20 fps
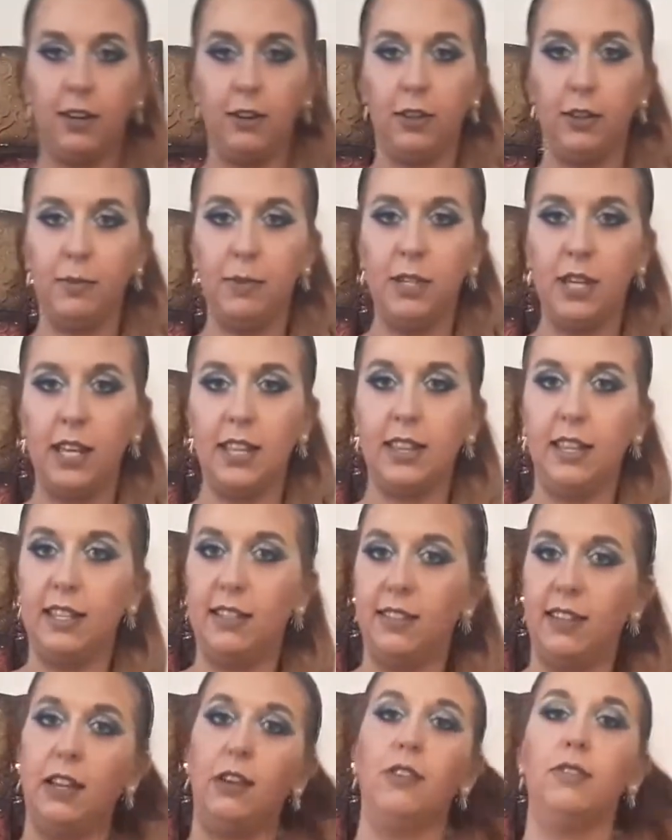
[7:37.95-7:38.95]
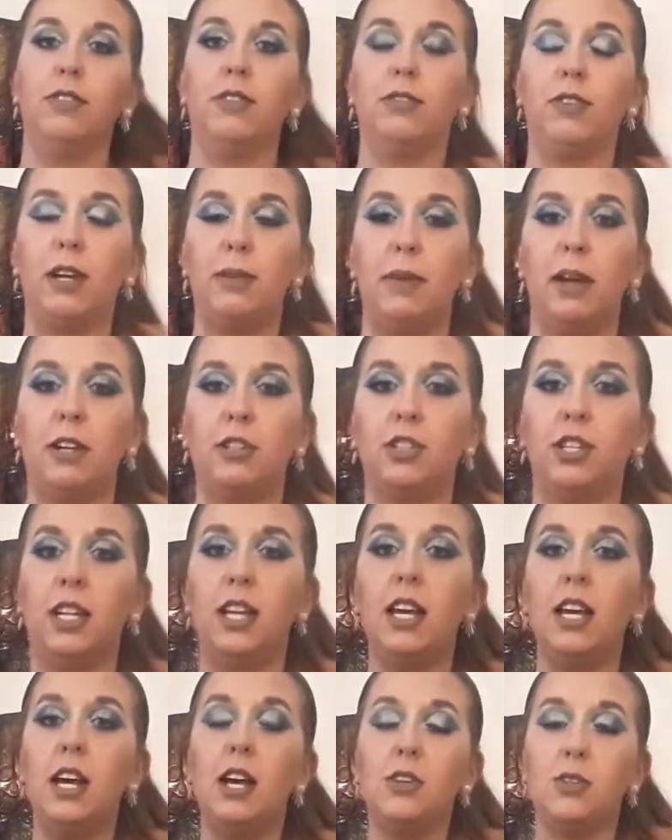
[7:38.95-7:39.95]
Here, let me get in the center of the frame,
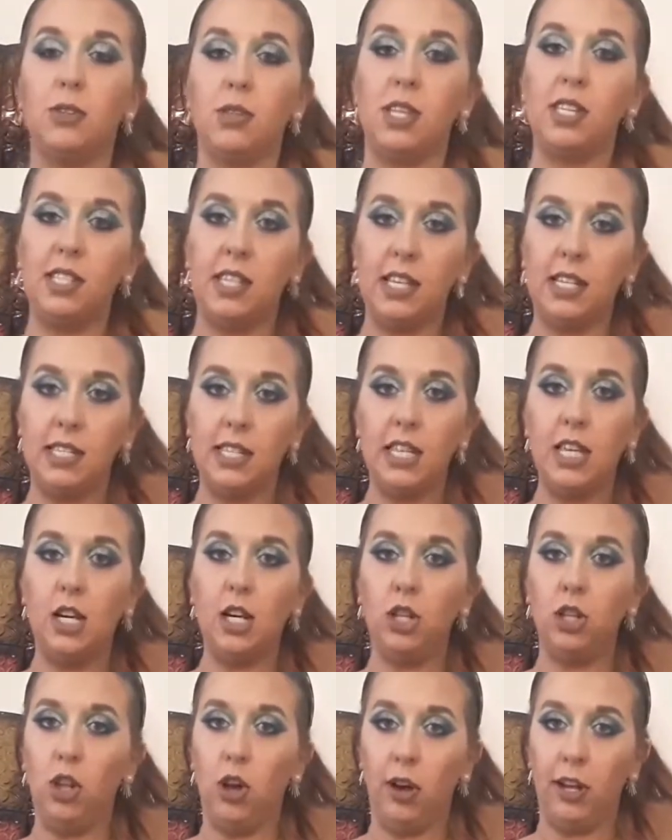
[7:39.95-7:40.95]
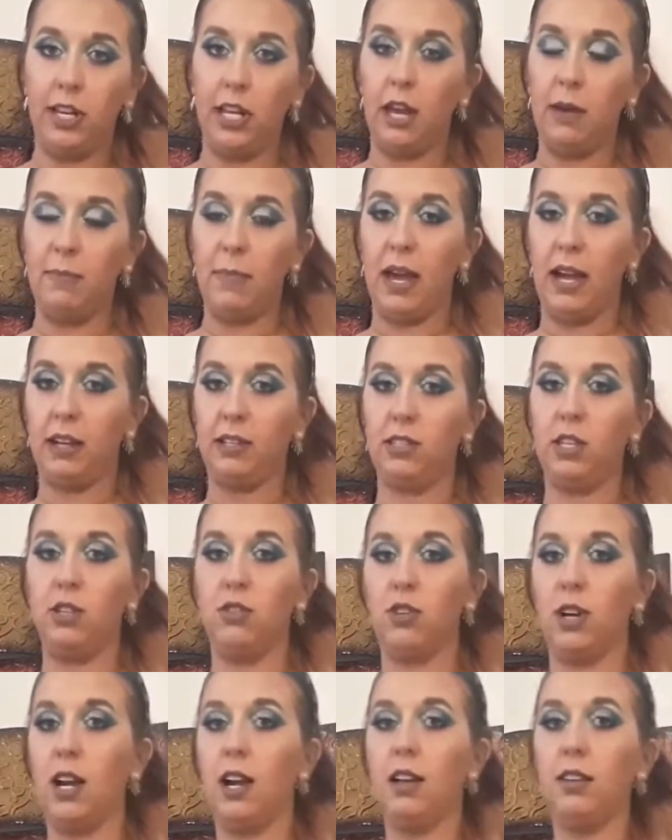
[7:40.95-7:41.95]
actually. So this is the Claudia maxi
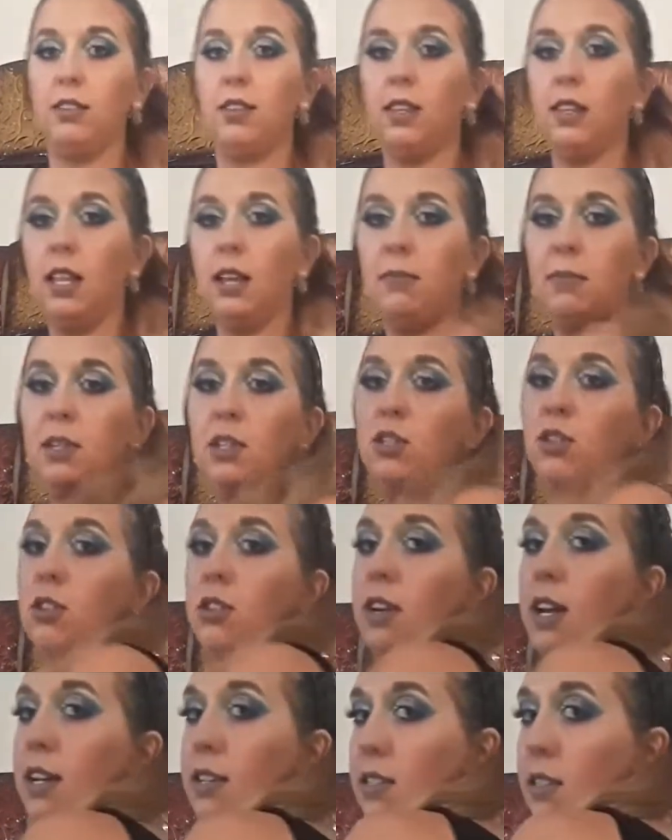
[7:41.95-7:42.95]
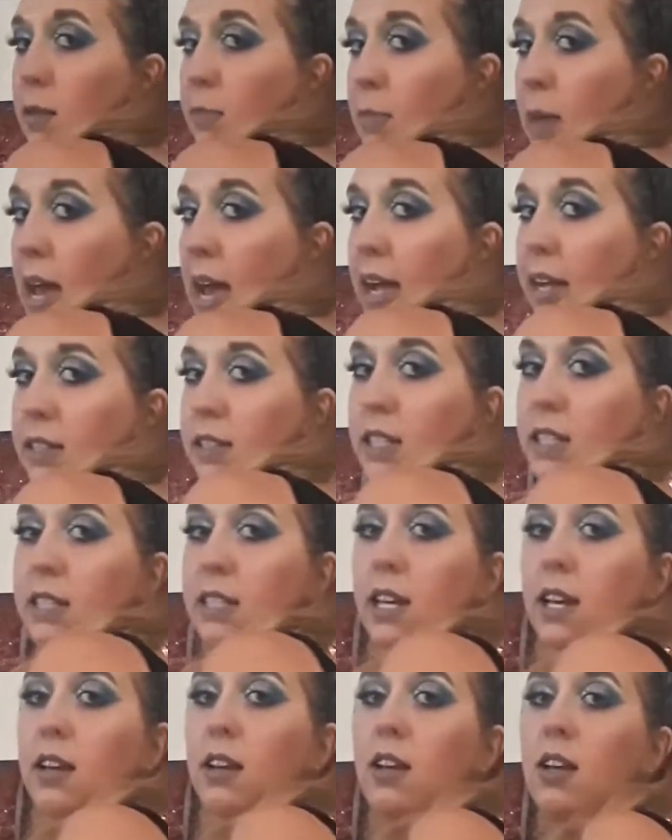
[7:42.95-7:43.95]
dress, and let me show you guys the back
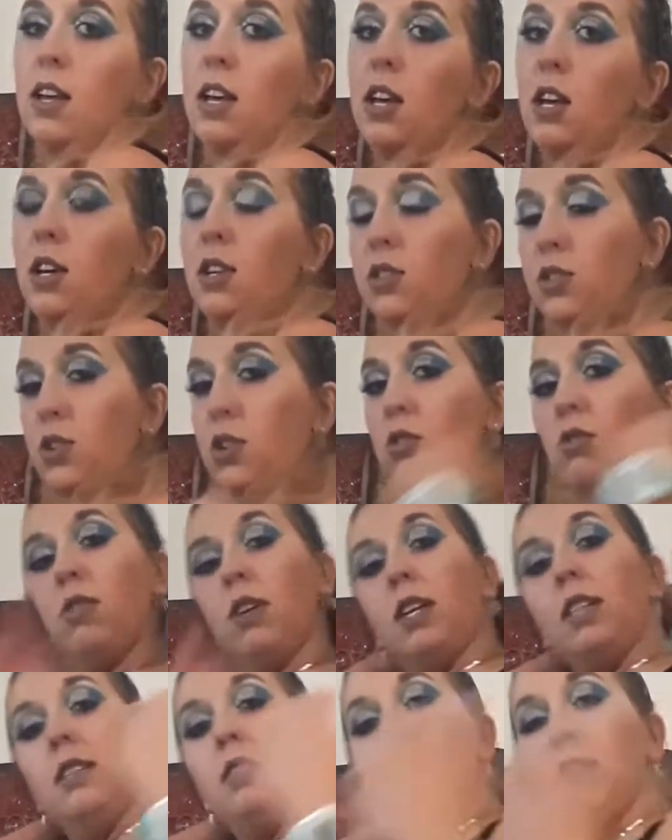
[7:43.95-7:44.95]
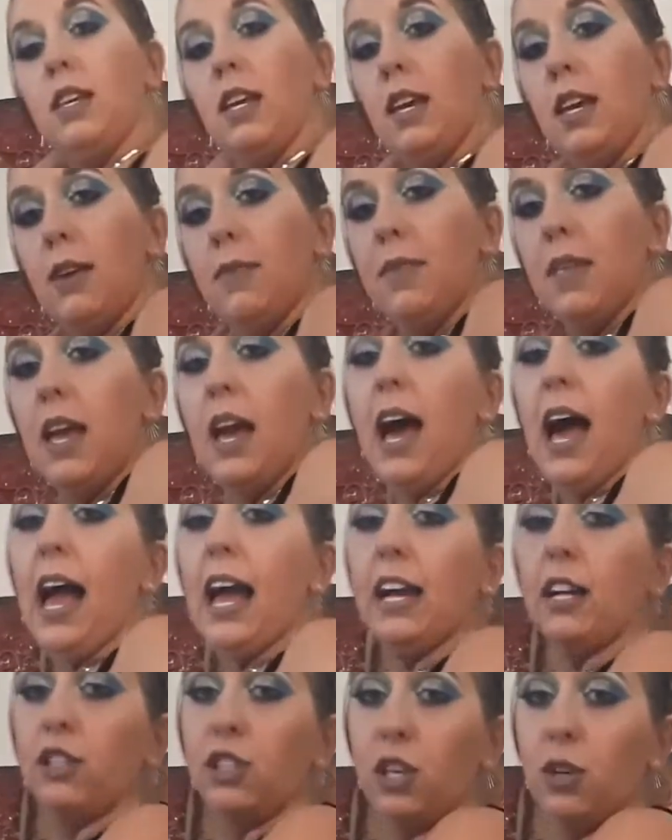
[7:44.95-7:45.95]
detail. So you can see,
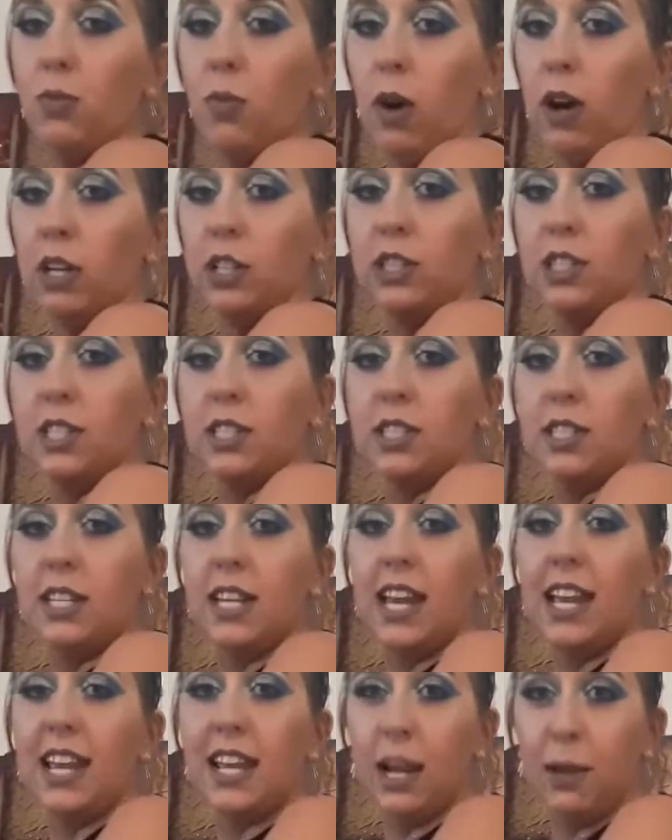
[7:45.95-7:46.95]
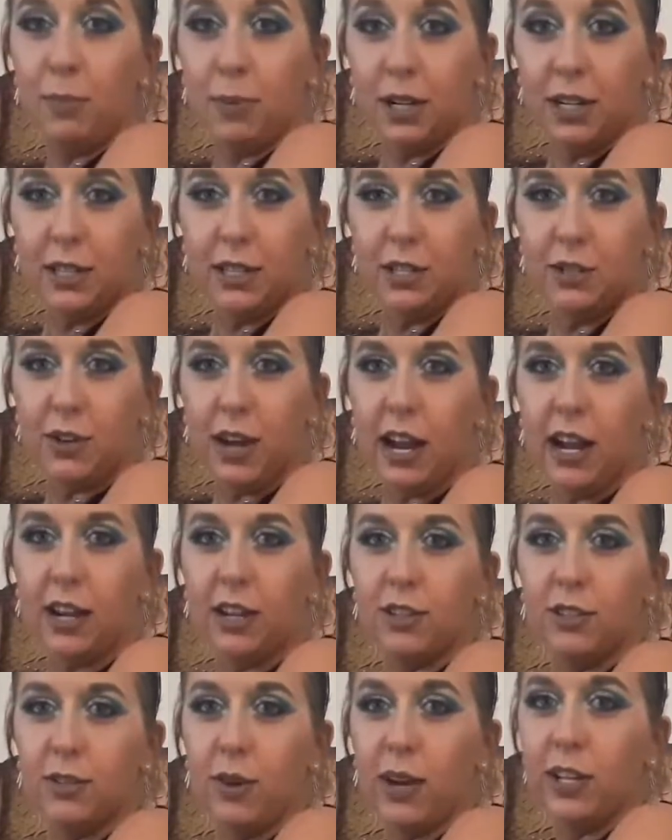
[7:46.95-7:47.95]
I actually washed this today, and I put it in the
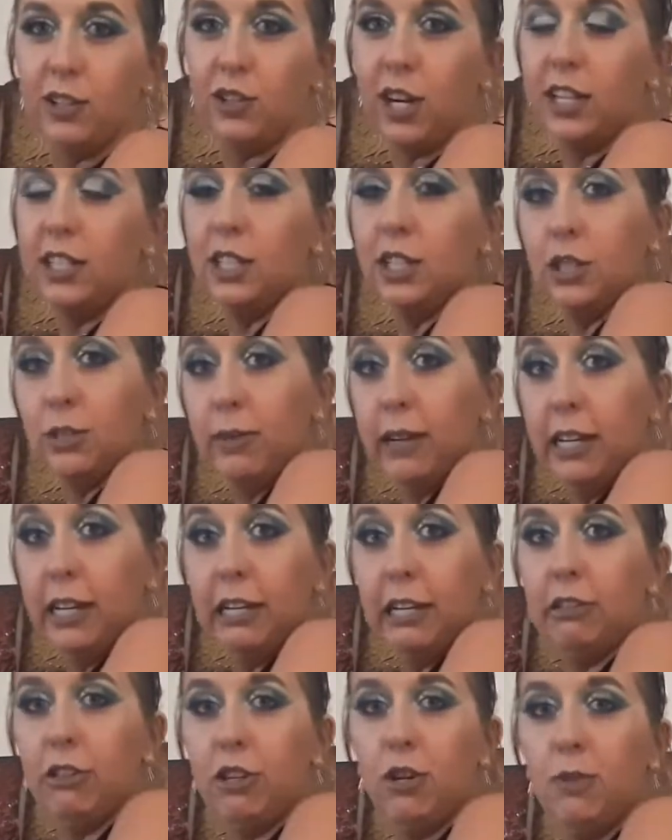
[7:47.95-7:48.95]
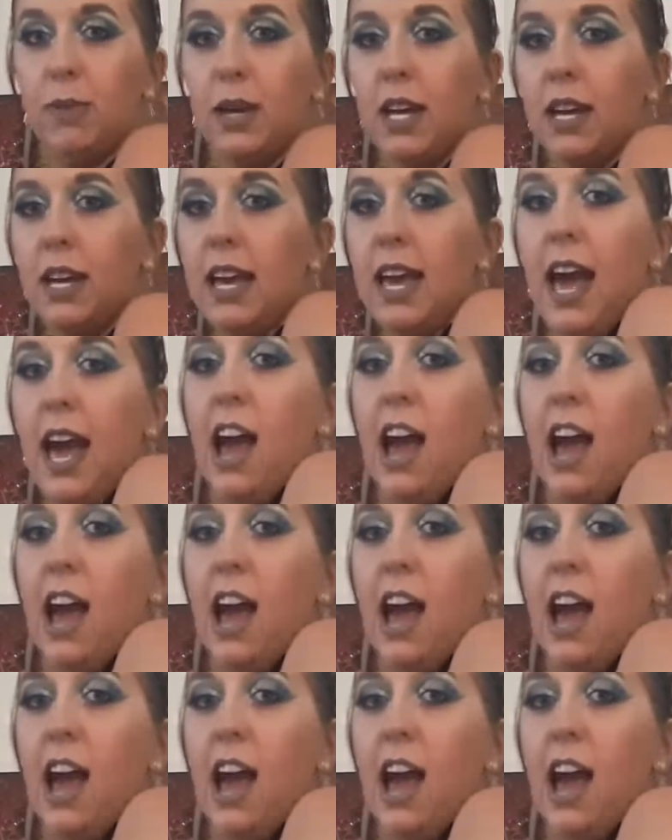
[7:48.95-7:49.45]
dryer, so I tried to shrink it a little bit.